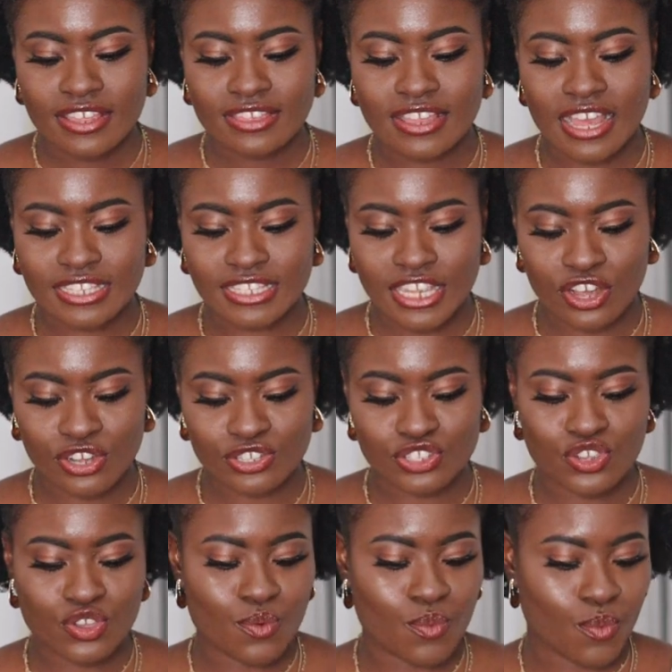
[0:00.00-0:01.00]
that
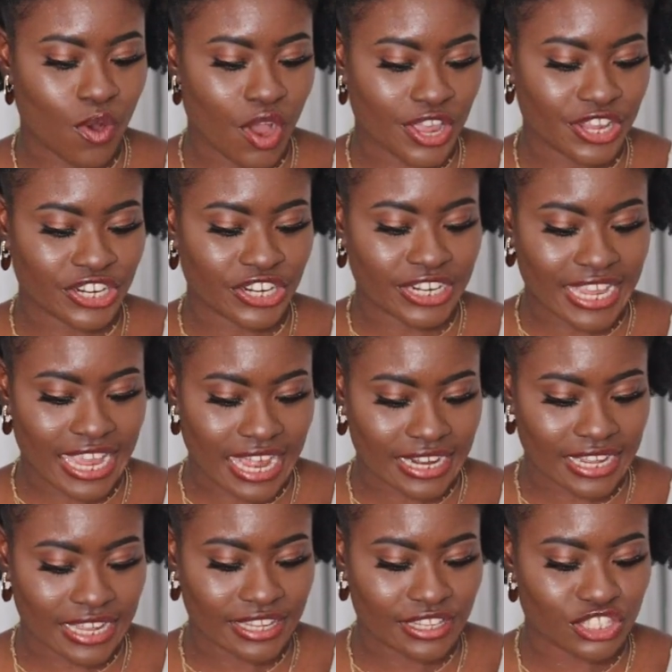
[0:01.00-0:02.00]
tells you what you're
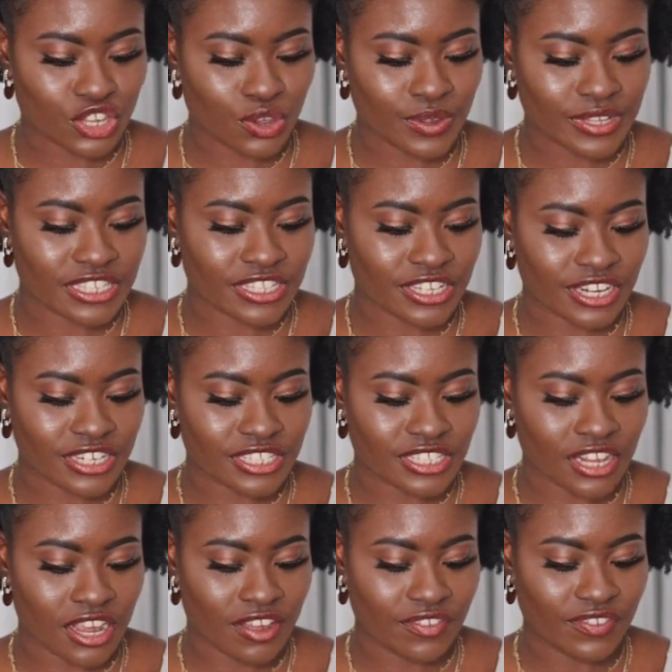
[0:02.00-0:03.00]
getting. So it's their
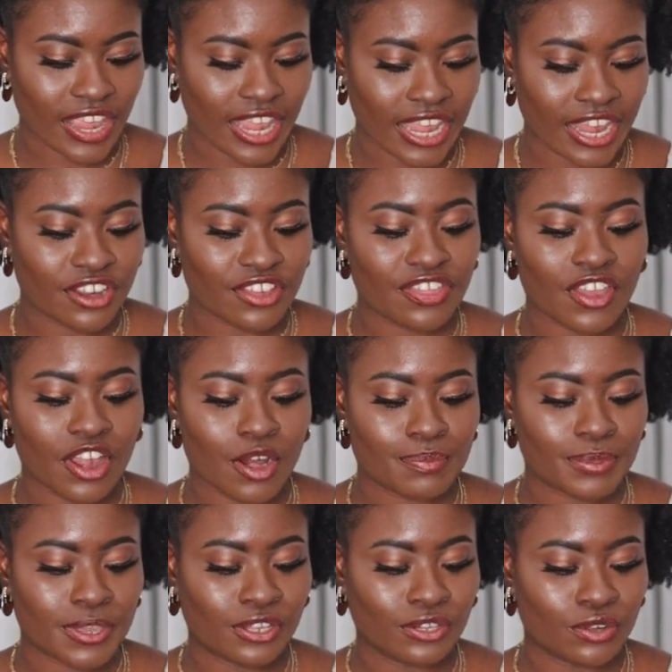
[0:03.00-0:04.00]
Dove Hair
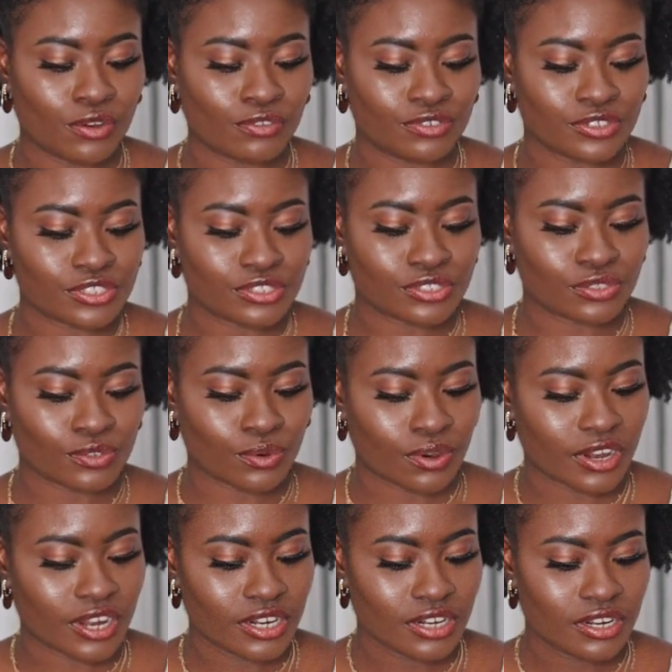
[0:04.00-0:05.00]
Therapy Glow
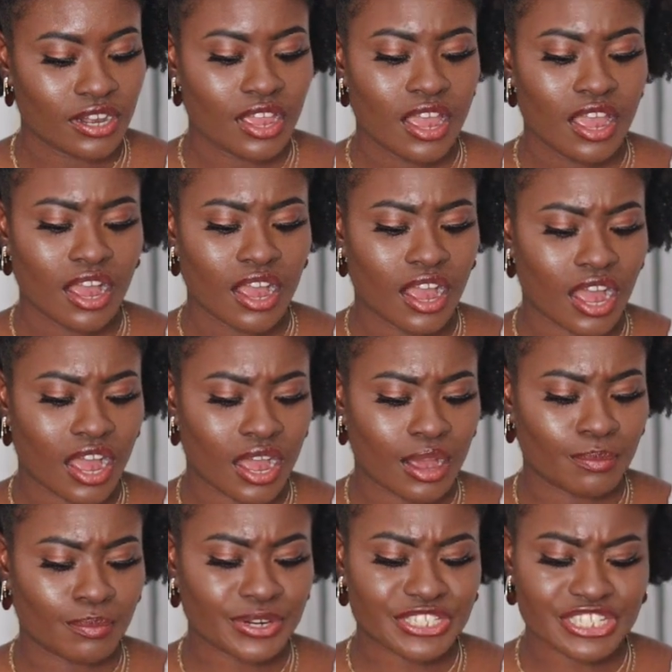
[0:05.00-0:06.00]
Restore
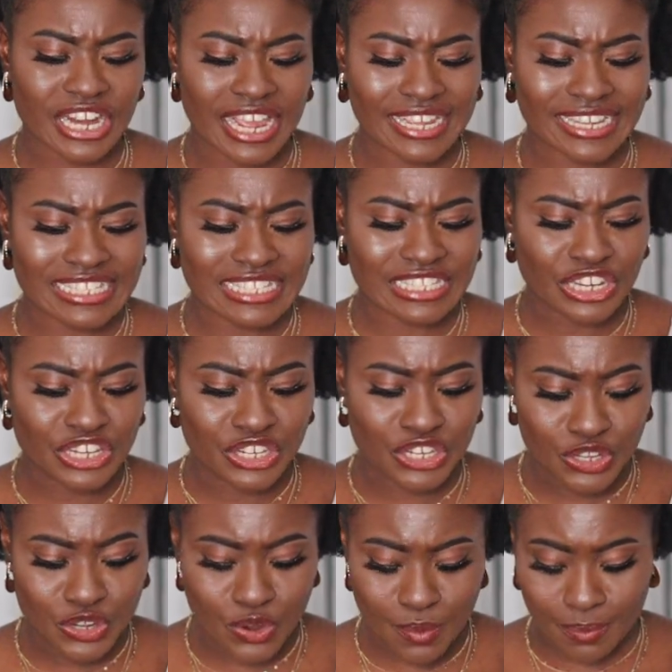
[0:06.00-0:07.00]
um, which I guess is a
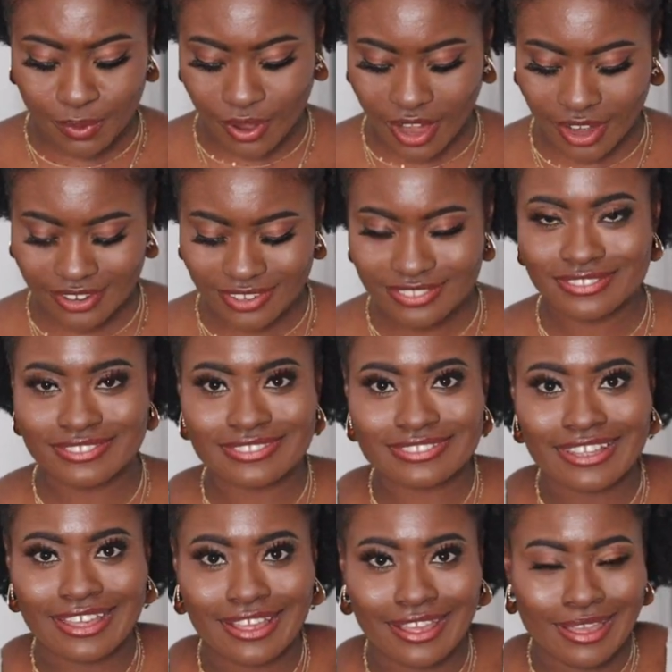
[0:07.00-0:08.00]
new product.
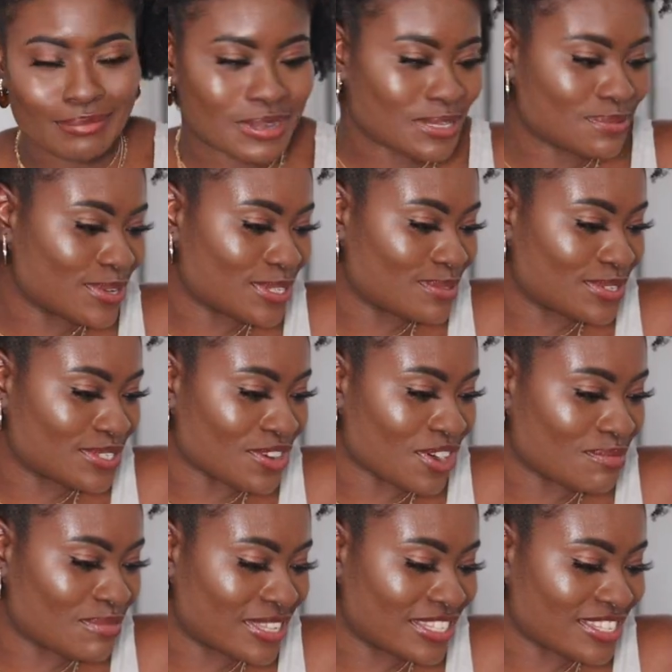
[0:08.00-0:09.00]
Am I supposed to be
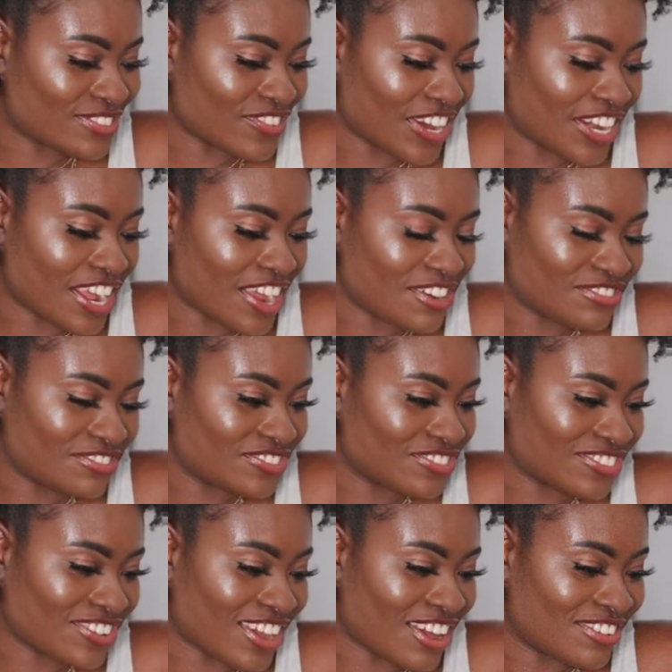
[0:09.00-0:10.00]
talking about this right now?
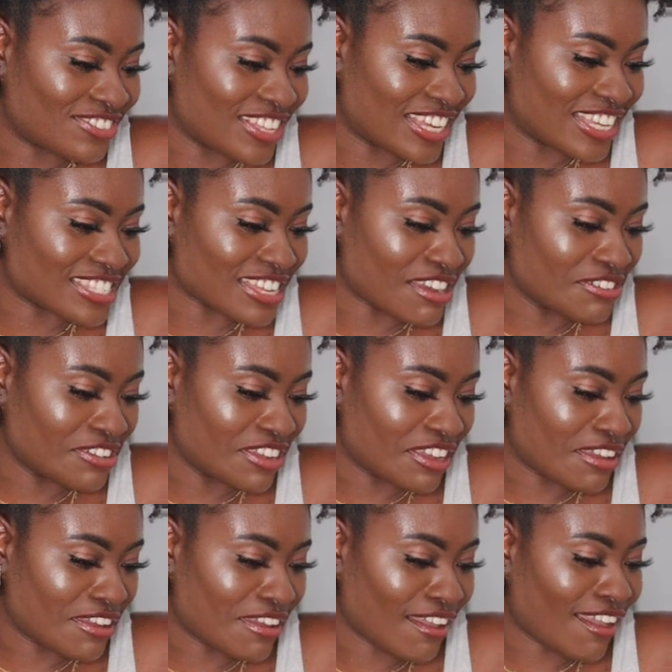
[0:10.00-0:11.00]
I don't think it's out
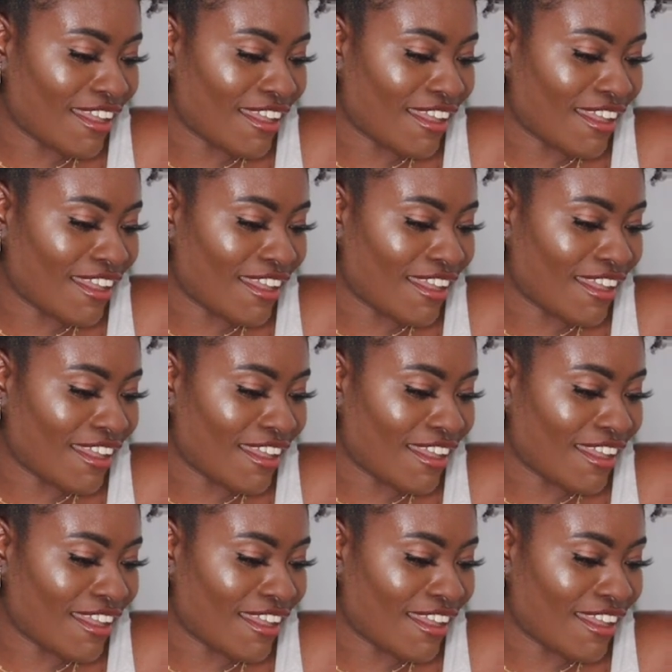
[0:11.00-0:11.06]
yet.